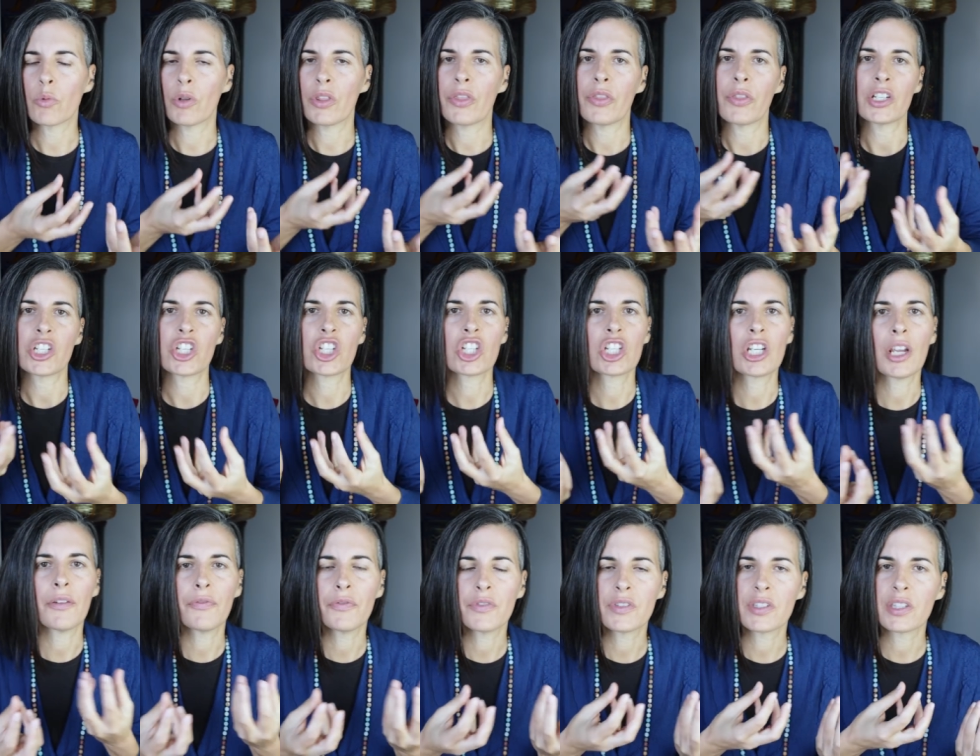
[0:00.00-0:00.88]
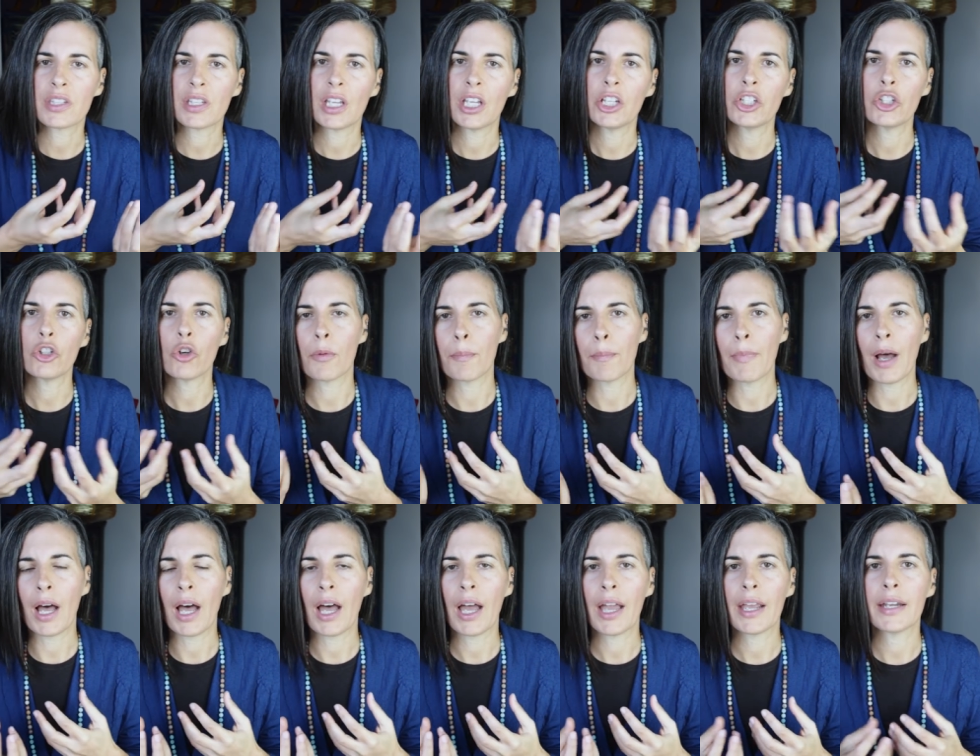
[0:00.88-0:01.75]
with the shifts in your
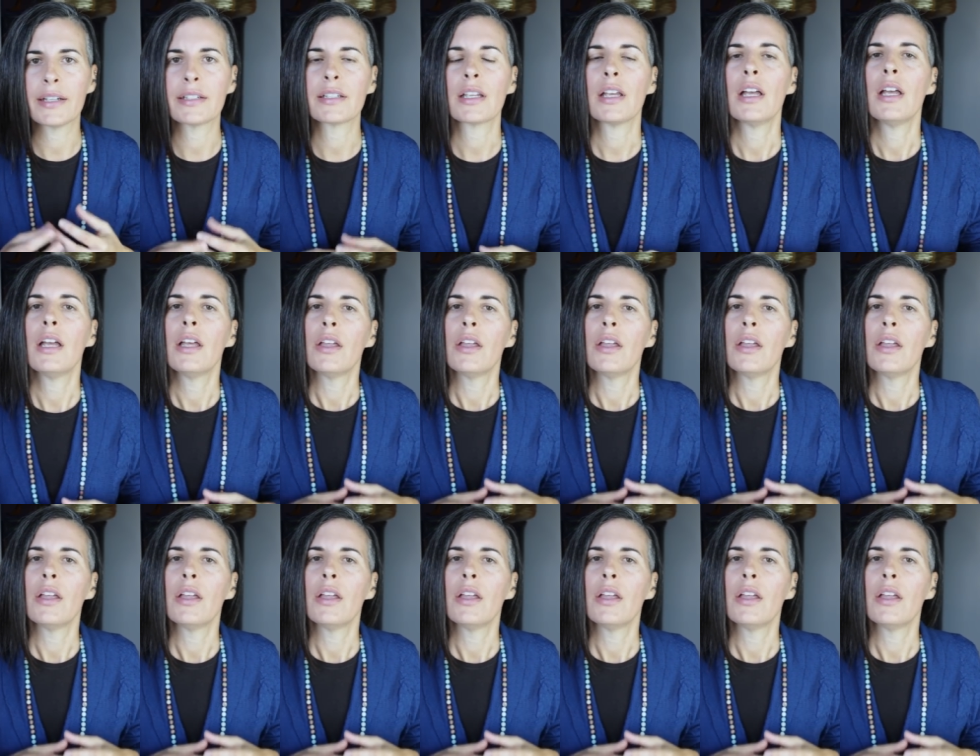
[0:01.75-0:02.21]
mind,